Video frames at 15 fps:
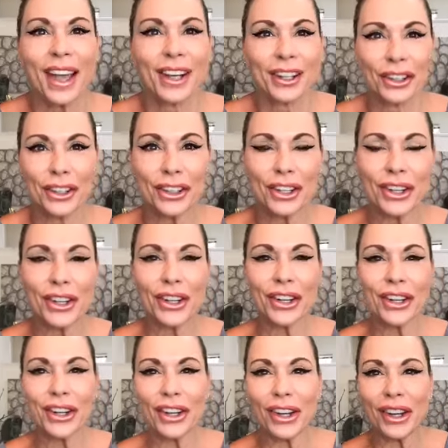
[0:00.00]

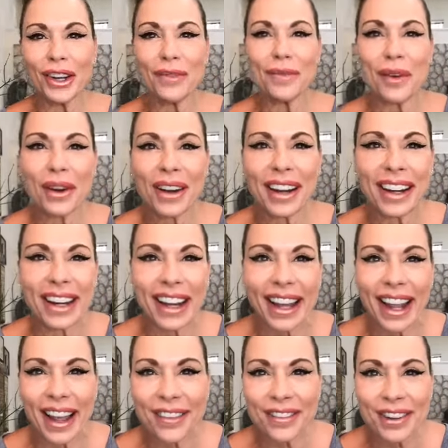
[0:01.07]
Good
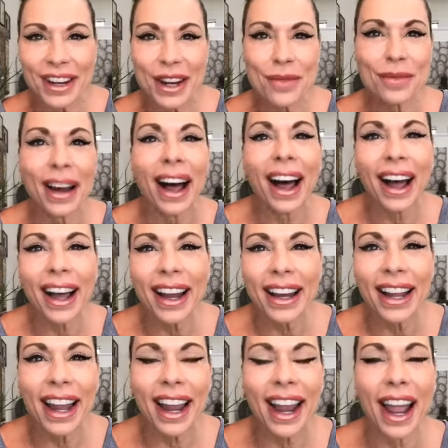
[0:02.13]
morning,
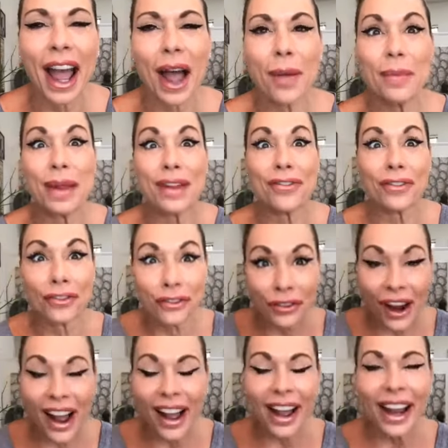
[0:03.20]
everybody. Happy
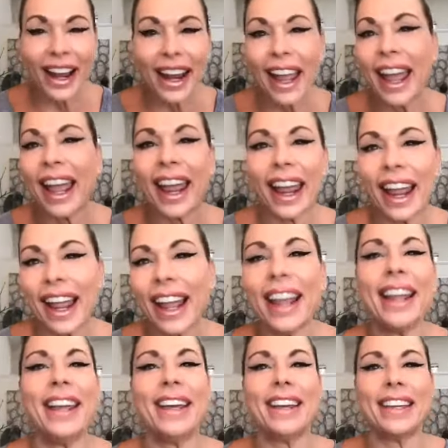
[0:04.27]

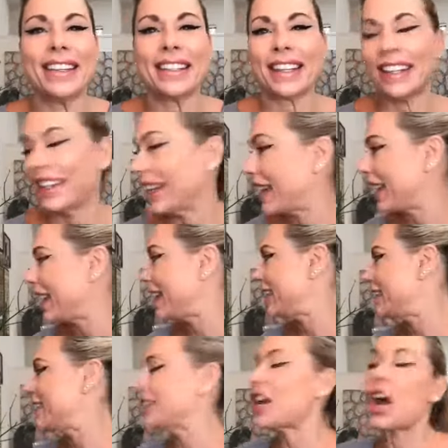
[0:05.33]
Friday. It is a
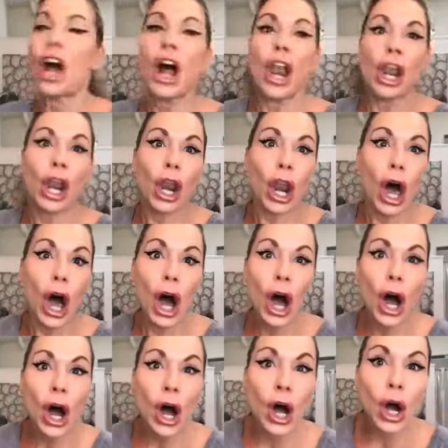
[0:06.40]
nice
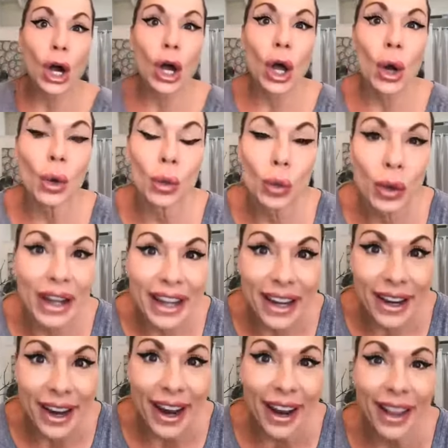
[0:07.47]
long
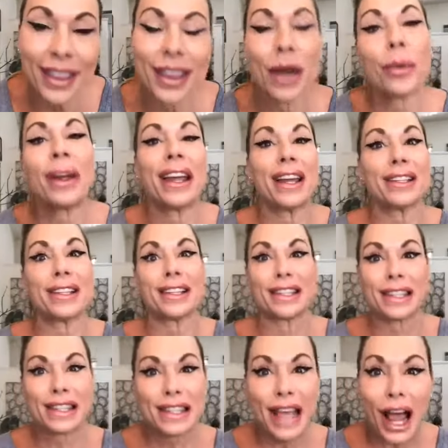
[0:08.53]
weekend that we get to
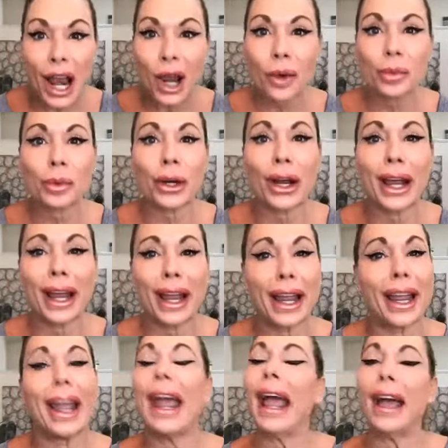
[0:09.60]

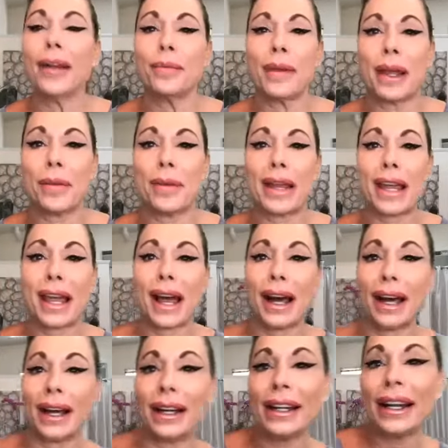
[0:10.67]
celebrate and maybe
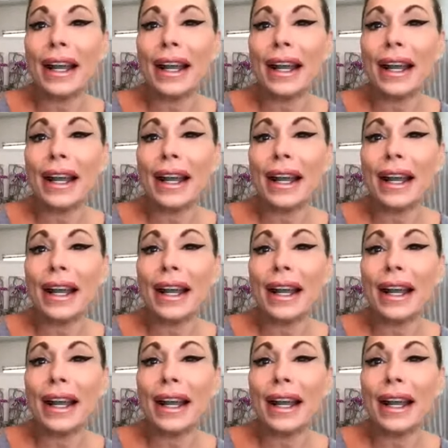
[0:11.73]
uh,